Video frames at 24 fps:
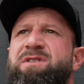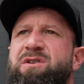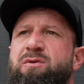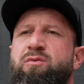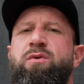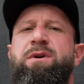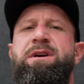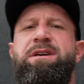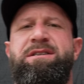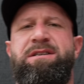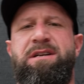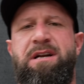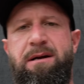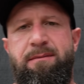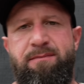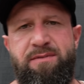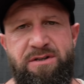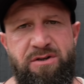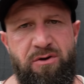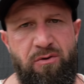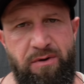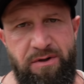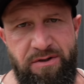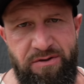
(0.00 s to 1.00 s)
The reason I'm
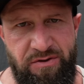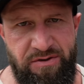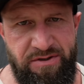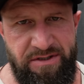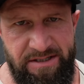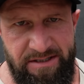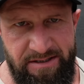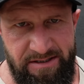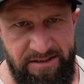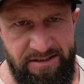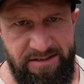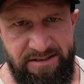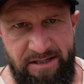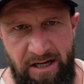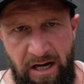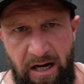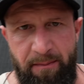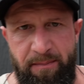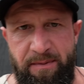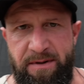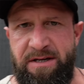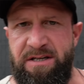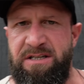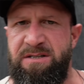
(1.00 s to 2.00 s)
so interested in this
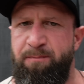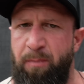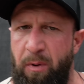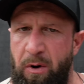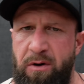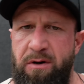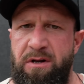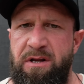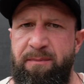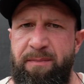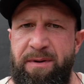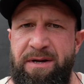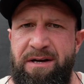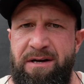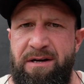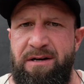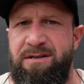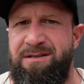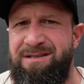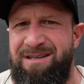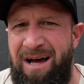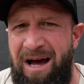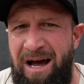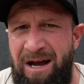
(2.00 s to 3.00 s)
topic is partly
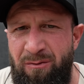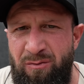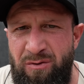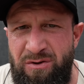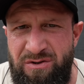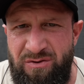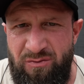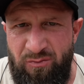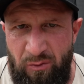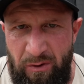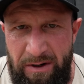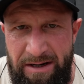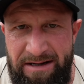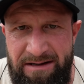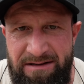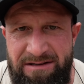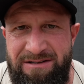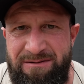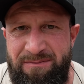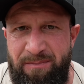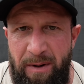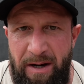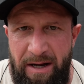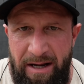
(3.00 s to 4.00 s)
because I was
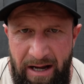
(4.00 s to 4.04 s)
raised by